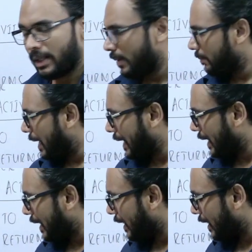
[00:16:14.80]

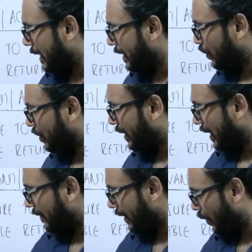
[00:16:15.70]
but
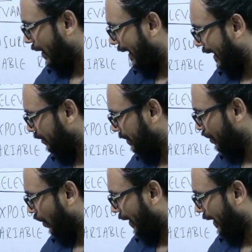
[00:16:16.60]
even though he has
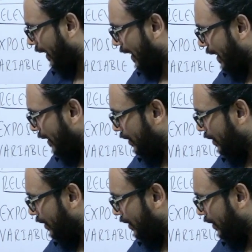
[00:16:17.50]
majority,